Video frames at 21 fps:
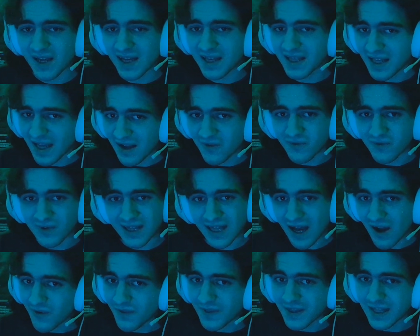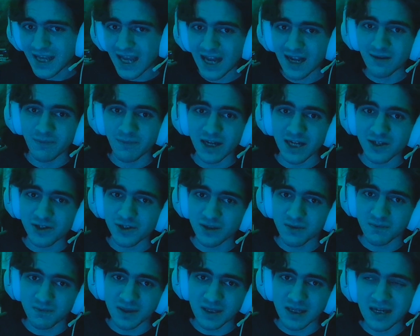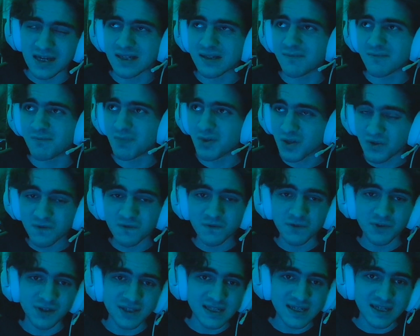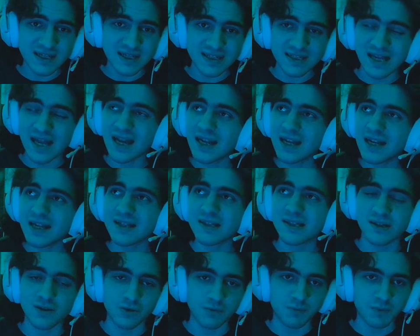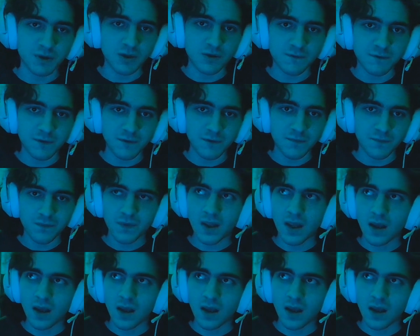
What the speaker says: again, without the animation being as beautiful as it is, and it is still beautiful,